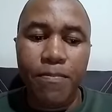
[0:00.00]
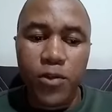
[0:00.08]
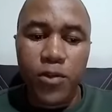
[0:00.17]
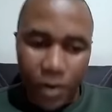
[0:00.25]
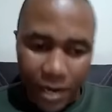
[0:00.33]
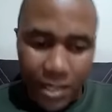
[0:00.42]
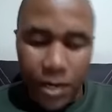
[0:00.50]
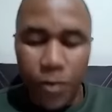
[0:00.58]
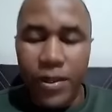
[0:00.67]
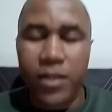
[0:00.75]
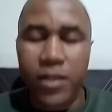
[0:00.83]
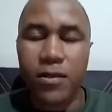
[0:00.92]
together
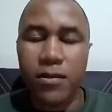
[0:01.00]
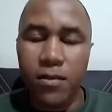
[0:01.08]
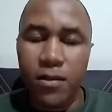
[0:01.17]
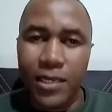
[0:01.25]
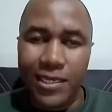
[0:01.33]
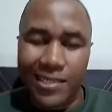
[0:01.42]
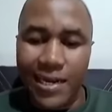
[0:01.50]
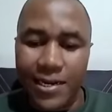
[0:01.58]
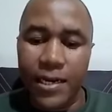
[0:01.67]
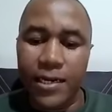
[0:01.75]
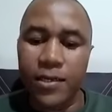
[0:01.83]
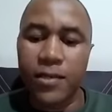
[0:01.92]
with East
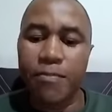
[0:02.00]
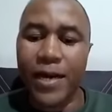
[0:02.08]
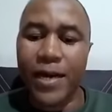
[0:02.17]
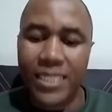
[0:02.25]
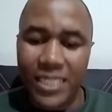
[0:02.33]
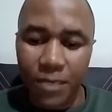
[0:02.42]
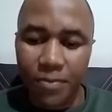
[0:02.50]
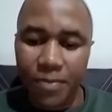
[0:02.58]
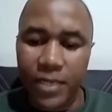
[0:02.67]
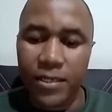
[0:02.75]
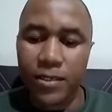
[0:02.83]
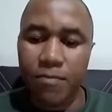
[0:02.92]
London
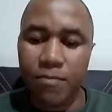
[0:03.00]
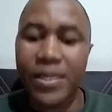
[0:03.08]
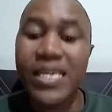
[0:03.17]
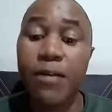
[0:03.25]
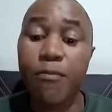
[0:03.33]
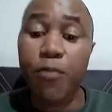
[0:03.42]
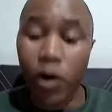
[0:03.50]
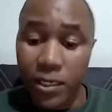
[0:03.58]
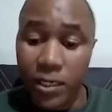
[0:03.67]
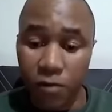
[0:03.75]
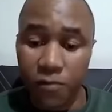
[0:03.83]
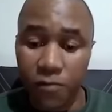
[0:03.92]
participants being
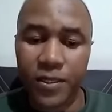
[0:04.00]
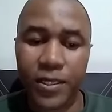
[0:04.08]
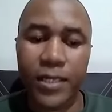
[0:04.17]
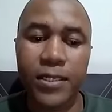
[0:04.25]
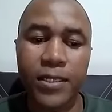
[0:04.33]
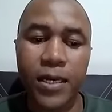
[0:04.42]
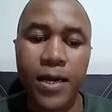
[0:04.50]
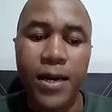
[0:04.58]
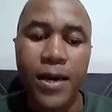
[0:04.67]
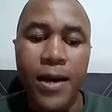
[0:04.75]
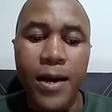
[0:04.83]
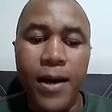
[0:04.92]
police officers,
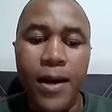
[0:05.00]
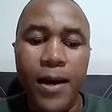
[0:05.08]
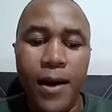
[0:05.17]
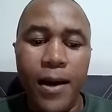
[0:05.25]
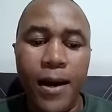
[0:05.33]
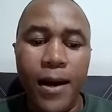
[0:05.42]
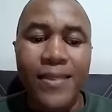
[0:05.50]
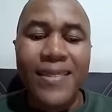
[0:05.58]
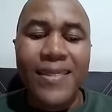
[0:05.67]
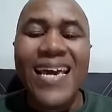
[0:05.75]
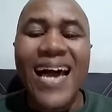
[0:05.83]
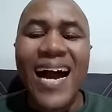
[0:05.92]
uh,
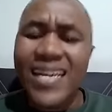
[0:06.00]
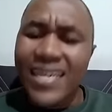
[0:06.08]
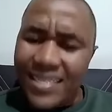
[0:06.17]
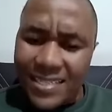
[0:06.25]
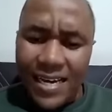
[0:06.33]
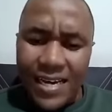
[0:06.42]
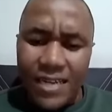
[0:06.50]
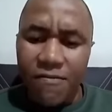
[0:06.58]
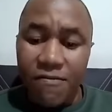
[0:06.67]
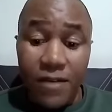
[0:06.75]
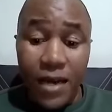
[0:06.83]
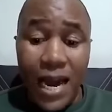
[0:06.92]
they understand.
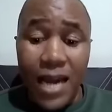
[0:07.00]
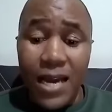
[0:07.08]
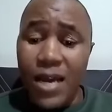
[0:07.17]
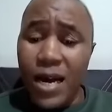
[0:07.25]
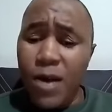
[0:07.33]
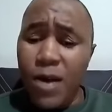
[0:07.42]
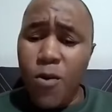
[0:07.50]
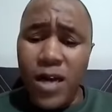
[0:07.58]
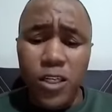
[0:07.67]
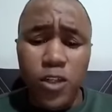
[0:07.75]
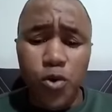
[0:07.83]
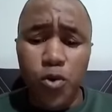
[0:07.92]
I, I, I
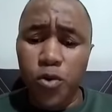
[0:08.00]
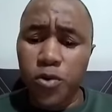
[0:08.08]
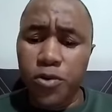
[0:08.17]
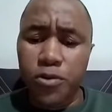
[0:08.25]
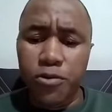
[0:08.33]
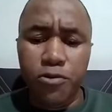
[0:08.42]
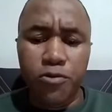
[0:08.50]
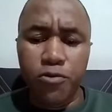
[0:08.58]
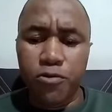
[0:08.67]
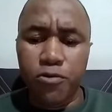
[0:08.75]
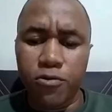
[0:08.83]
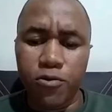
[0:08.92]
want to, to,
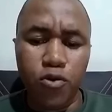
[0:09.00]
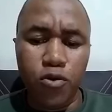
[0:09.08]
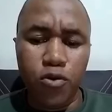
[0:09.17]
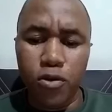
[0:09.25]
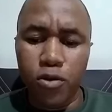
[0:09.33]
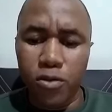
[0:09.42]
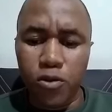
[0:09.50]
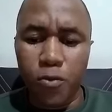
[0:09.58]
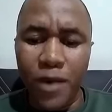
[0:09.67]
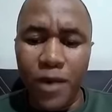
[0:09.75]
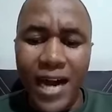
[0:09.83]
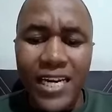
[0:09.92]
to, to
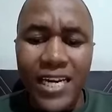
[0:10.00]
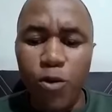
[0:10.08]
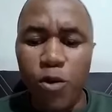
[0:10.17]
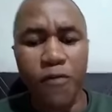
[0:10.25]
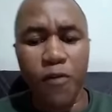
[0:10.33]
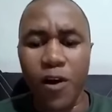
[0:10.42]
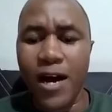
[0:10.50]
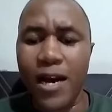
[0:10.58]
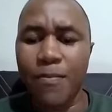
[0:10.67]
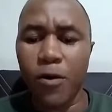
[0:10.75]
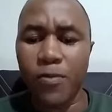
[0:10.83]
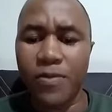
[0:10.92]
be unequivocal
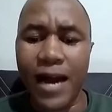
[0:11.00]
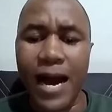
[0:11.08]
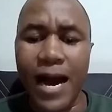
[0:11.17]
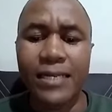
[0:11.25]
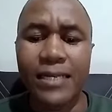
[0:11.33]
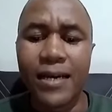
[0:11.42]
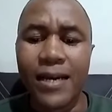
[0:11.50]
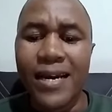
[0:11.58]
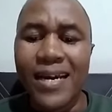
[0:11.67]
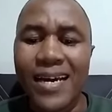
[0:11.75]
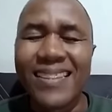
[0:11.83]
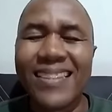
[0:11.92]
about that.
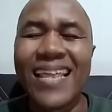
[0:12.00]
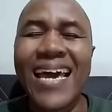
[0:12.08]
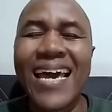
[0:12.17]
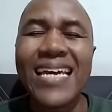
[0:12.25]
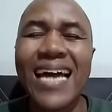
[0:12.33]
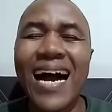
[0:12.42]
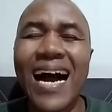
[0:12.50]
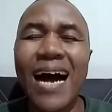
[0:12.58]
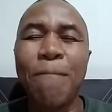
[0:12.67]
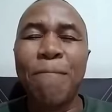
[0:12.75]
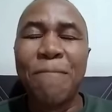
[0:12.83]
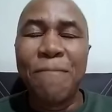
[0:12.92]
They
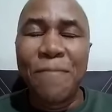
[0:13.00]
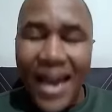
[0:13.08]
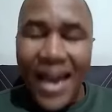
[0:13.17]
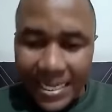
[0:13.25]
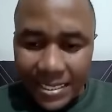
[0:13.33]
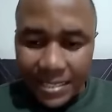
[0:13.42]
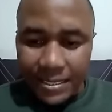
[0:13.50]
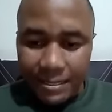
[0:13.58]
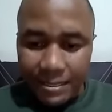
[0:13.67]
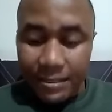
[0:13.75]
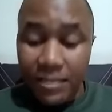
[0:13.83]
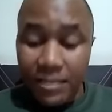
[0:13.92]
are
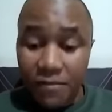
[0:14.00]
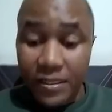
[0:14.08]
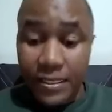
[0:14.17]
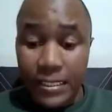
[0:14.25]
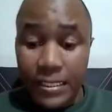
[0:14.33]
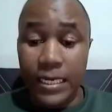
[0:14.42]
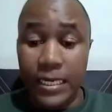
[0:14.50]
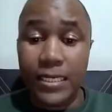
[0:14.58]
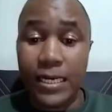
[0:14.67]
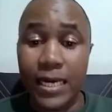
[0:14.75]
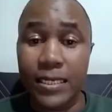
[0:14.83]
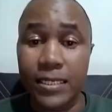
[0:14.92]
best
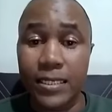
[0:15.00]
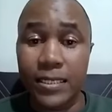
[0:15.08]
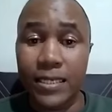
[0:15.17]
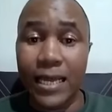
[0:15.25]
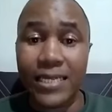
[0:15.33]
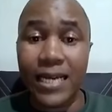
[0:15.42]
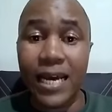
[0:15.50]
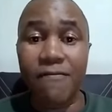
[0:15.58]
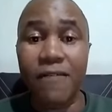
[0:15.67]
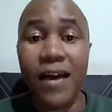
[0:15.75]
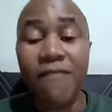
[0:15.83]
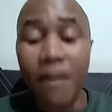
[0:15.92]
investigators that I
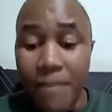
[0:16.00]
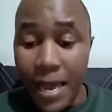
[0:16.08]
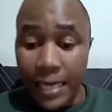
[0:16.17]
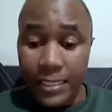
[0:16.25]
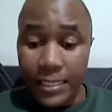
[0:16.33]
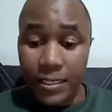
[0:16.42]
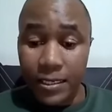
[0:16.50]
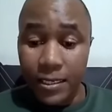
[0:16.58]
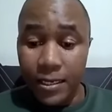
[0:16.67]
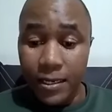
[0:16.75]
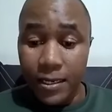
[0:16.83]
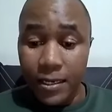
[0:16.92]
have ever met
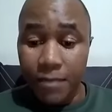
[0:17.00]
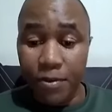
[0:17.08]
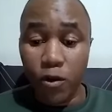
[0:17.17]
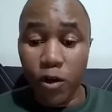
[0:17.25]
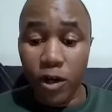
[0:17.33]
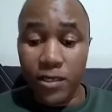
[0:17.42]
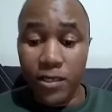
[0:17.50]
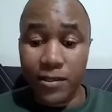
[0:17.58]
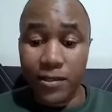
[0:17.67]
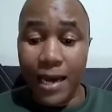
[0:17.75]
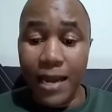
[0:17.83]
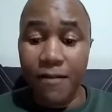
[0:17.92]

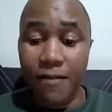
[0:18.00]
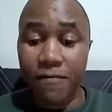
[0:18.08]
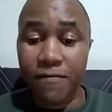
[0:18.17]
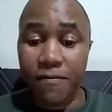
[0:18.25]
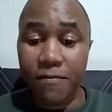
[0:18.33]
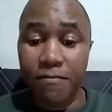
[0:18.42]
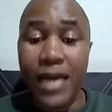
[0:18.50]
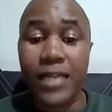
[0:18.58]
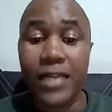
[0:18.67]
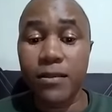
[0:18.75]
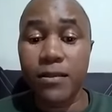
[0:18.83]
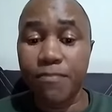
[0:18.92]
because I've
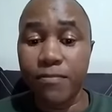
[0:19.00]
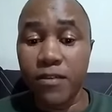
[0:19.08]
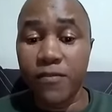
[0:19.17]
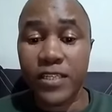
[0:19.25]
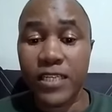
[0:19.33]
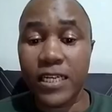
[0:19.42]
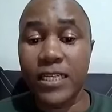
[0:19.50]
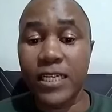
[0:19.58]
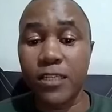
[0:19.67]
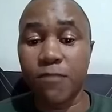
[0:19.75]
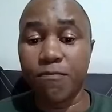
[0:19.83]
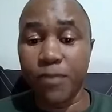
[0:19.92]
met
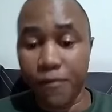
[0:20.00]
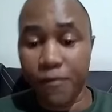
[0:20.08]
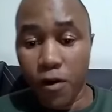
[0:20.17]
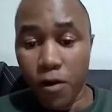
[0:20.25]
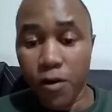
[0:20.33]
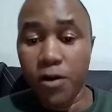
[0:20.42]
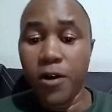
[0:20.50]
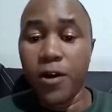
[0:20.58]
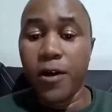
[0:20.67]
investigators before.